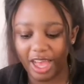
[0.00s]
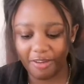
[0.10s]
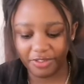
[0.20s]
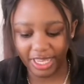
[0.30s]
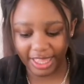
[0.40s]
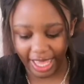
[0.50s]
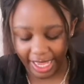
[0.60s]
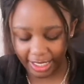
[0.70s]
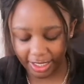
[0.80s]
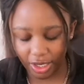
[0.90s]
After
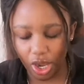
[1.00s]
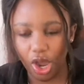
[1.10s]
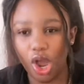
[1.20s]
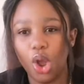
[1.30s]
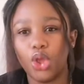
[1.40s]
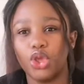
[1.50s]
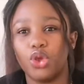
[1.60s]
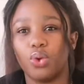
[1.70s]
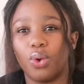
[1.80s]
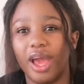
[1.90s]
that,
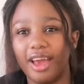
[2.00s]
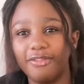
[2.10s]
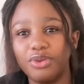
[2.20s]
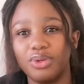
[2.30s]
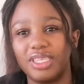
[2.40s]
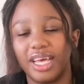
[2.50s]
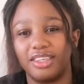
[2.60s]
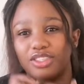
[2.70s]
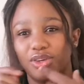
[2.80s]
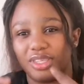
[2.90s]
you have to
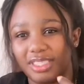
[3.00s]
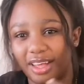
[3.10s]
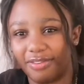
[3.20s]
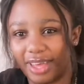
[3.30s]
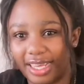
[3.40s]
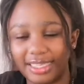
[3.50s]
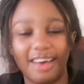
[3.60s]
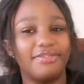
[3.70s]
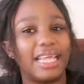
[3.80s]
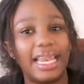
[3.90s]
test yourself, guys.
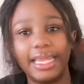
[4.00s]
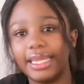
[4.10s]
After